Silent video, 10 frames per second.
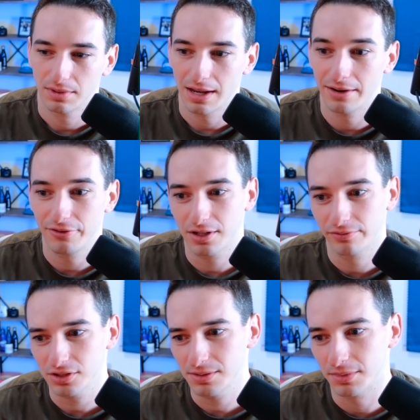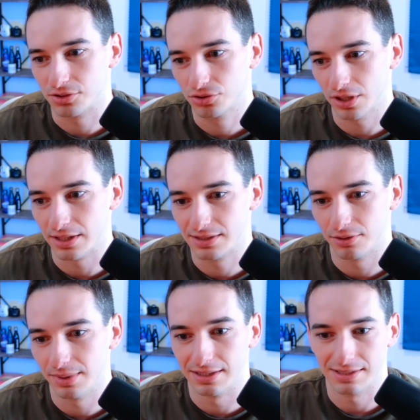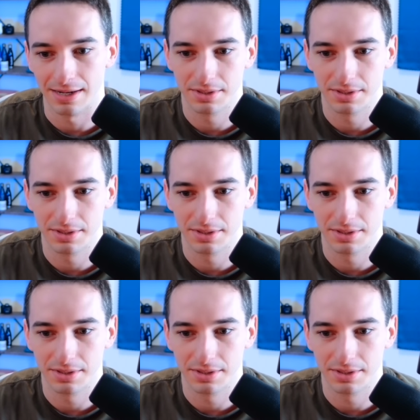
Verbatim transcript: And if it converts them to strings, they'd be the same,